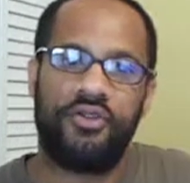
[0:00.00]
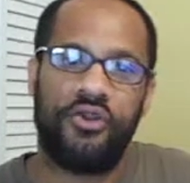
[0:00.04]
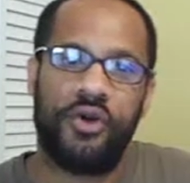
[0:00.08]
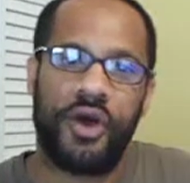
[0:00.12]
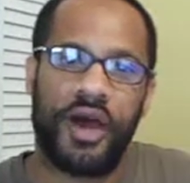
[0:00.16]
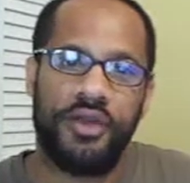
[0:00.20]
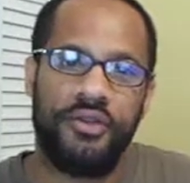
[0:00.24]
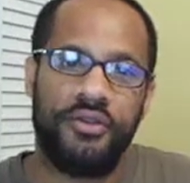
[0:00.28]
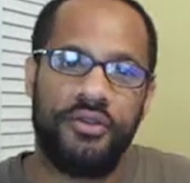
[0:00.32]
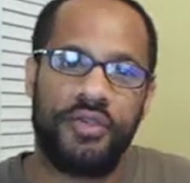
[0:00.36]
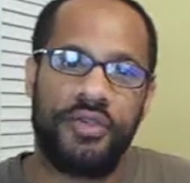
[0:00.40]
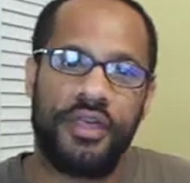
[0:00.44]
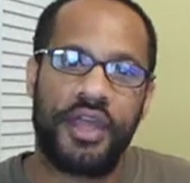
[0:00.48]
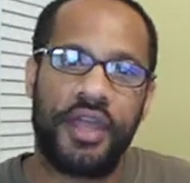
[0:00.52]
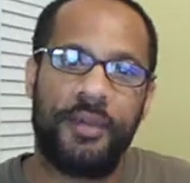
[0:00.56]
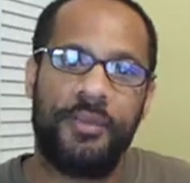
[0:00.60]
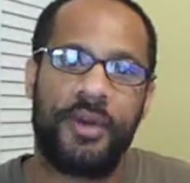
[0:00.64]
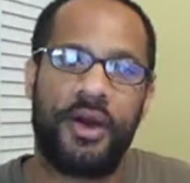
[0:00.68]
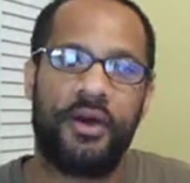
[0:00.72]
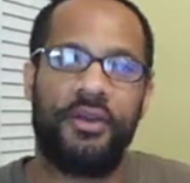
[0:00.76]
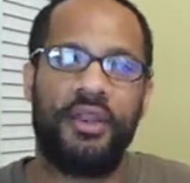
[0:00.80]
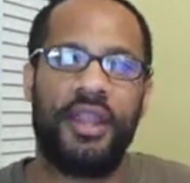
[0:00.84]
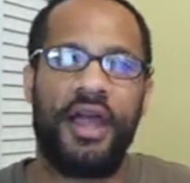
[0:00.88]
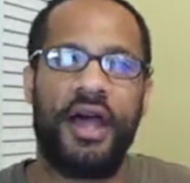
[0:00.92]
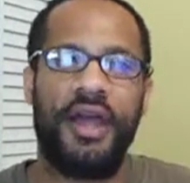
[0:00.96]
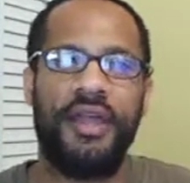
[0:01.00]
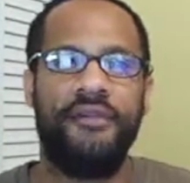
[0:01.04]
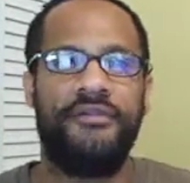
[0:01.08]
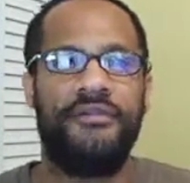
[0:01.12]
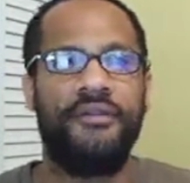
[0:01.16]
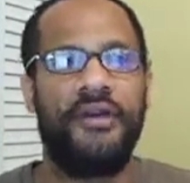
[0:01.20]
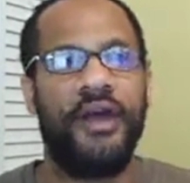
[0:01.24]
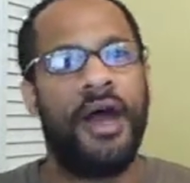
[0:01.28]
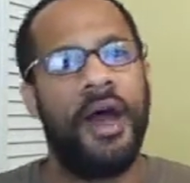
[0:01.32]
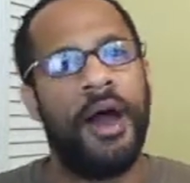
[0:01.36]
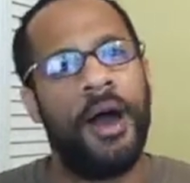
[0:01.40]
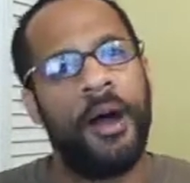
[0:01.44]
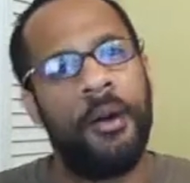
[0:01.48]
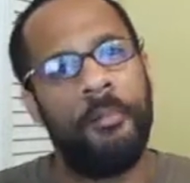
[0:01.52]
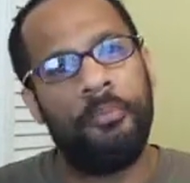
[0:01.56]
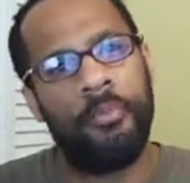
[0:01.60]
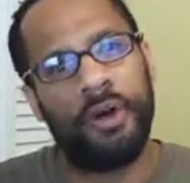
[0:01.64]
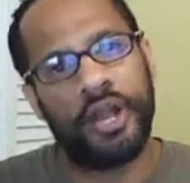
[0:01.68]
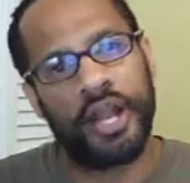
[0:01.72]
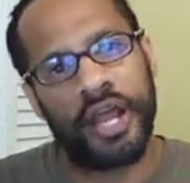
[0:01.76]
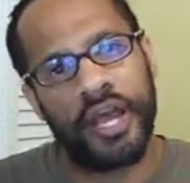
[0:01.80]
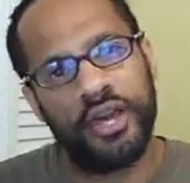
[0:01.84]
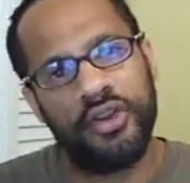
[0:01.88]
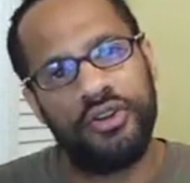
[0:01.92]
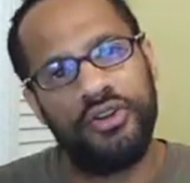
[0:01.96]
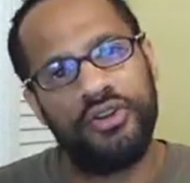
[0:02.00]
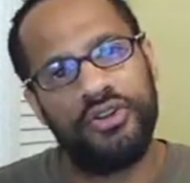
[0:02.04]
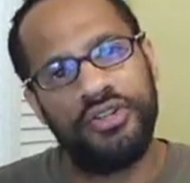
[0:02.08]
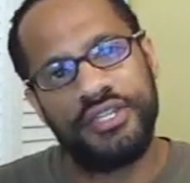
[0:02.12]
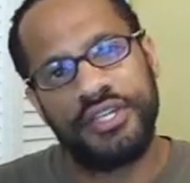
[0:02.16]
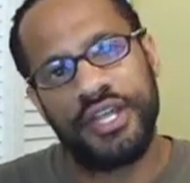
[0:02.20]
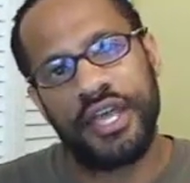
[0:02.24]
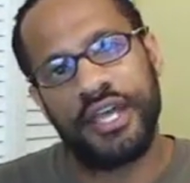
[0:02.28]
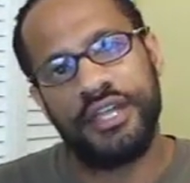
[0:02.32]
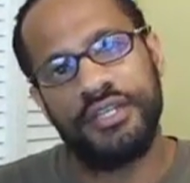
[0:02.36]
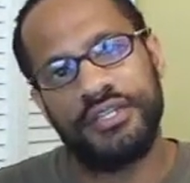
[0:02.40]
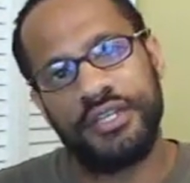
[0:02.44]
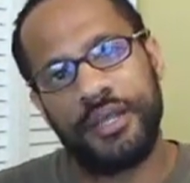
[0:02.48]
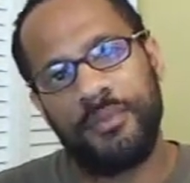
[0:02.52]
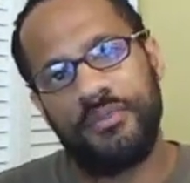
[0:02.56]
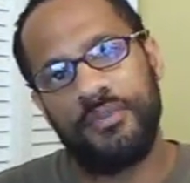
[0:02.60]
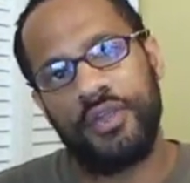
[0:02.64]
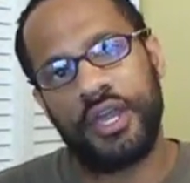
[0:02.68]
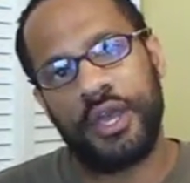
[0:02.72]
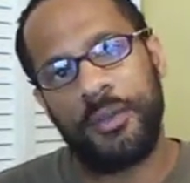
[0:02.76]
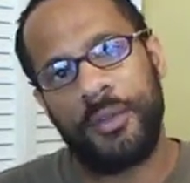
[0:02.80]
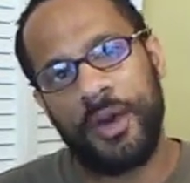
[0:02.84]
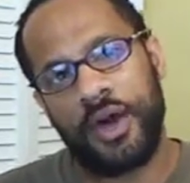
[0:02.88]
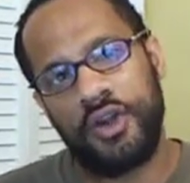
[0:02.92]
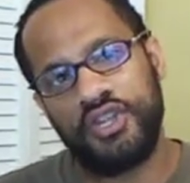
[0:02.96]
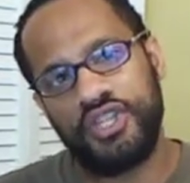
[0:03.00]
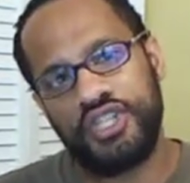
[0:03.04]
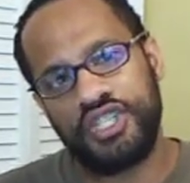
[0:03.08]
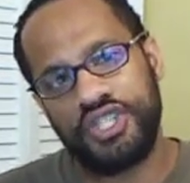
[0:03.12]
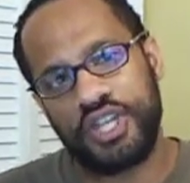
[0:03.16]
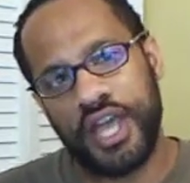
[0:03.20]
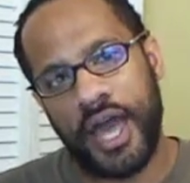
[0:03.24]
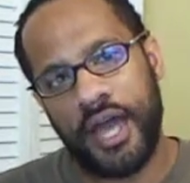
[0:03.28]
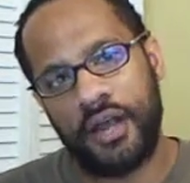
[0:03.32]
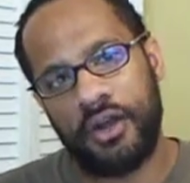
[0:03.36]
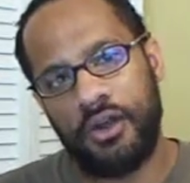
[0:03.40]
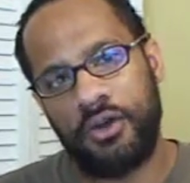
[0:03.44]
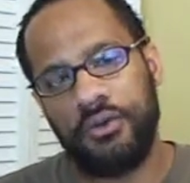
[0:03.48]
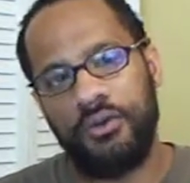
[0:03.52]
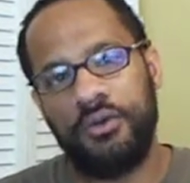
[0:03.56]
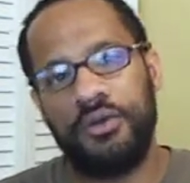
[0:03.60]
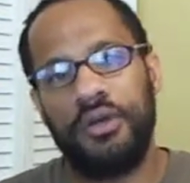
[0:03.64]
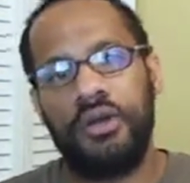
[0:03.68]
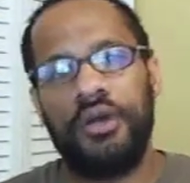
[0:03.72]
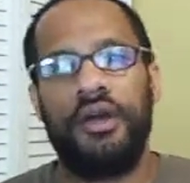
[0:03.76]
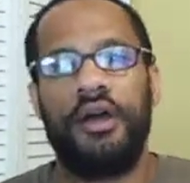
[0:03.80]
know how you think about life, but I understand something about a shadow.